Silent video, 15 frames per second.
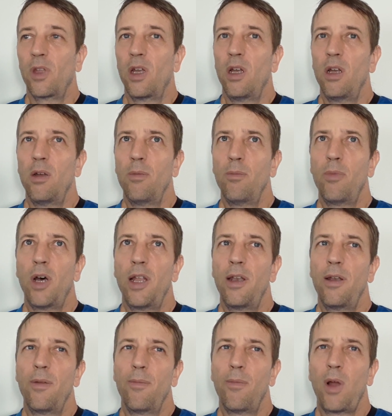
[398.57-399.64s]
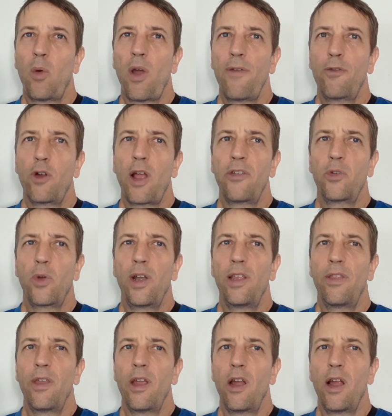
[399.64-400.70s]
But my wife
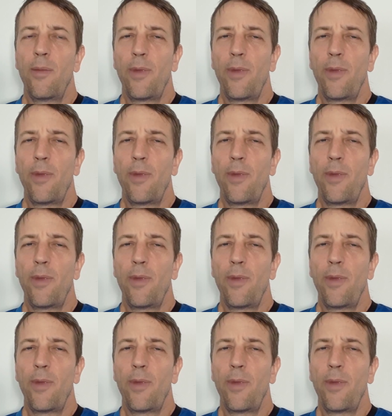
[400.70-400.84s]
graduated there.